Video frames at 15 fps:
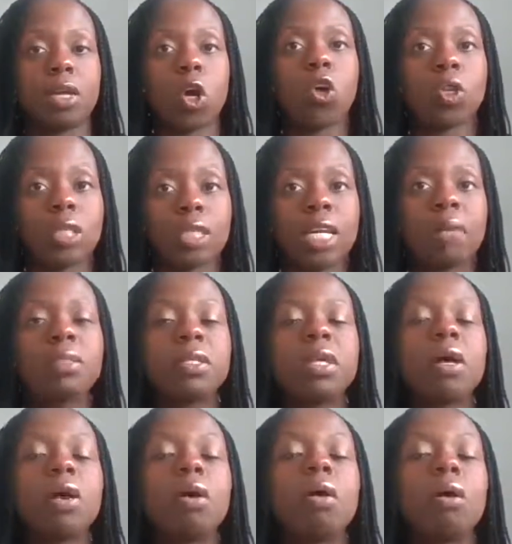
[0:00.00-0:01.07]
concept
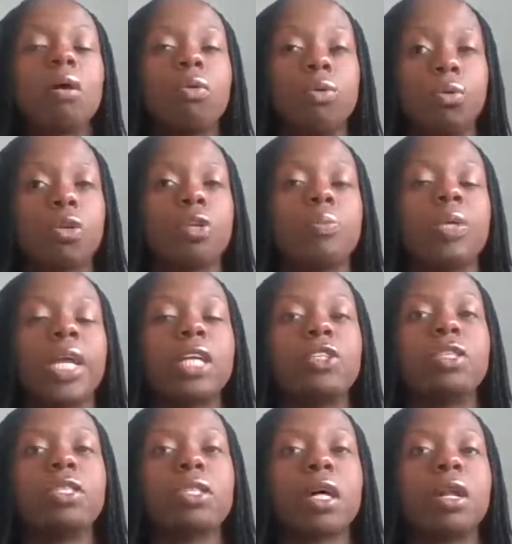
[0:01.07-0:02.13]
or
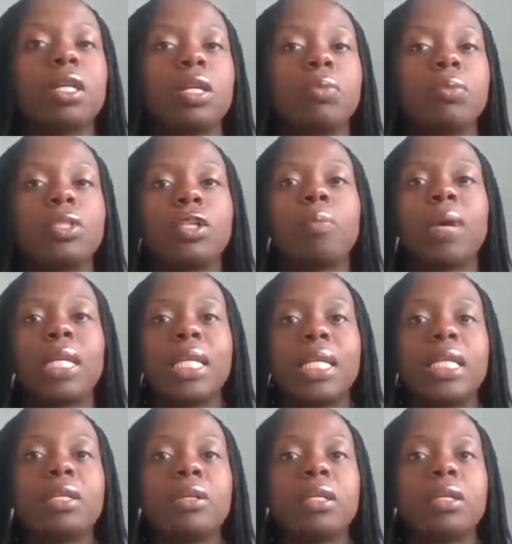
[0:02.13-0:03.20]
communication style, and it was, my
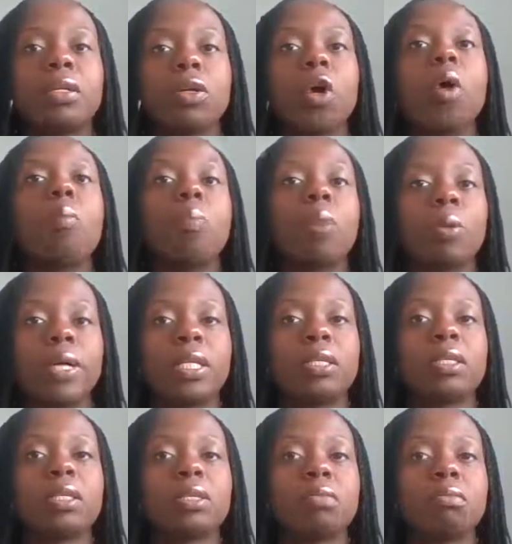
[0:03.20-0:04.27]
leader
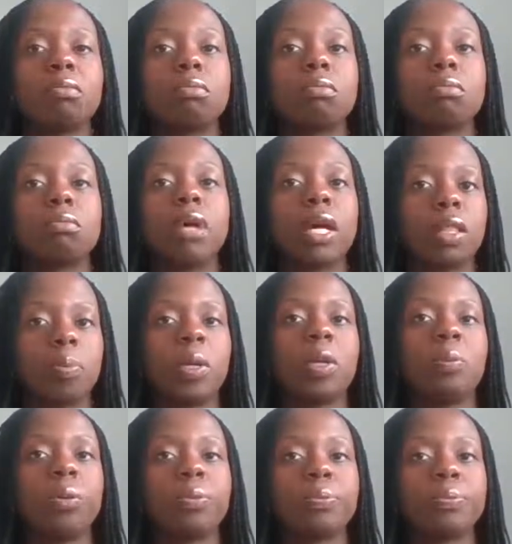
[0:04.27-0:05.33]
compliments other
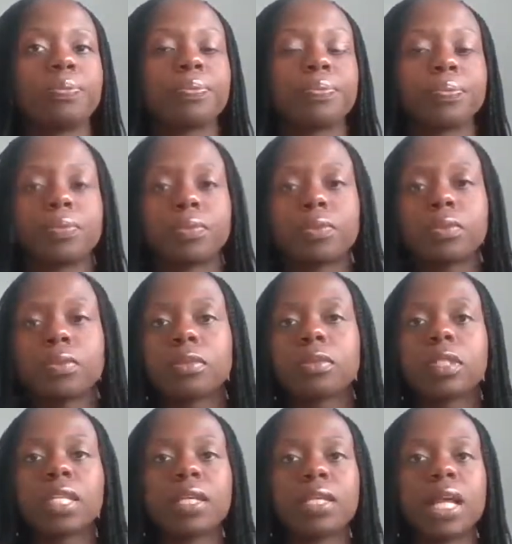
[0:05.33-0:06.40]
people.
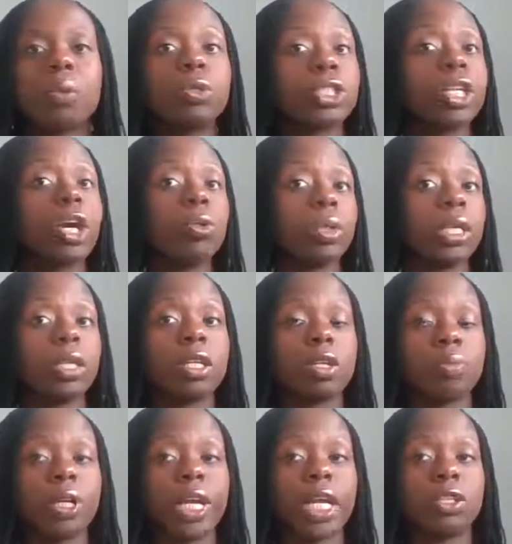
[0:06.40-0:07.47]
That was the only
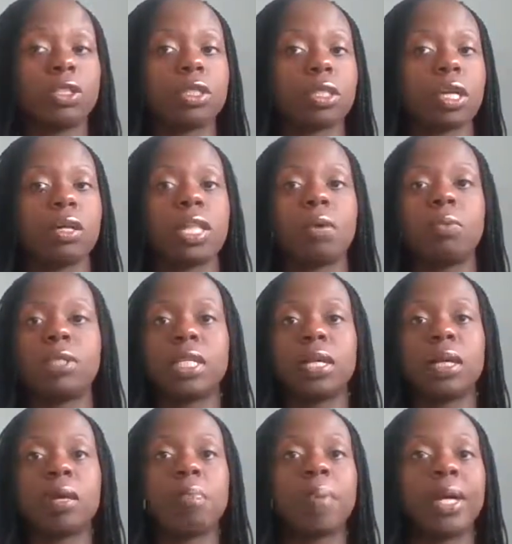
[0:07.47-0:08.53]
communication style that was
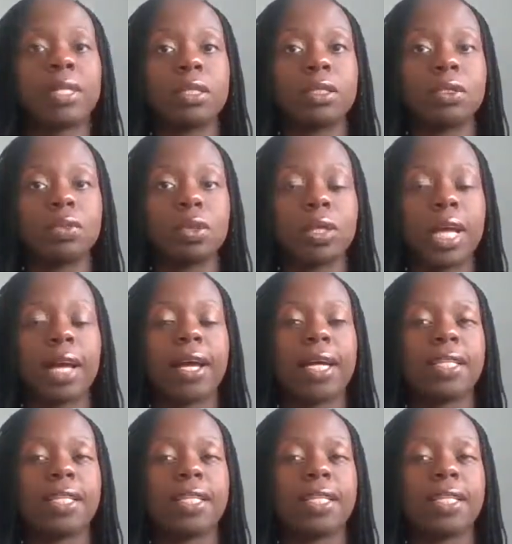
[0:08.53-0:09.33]
impacted, that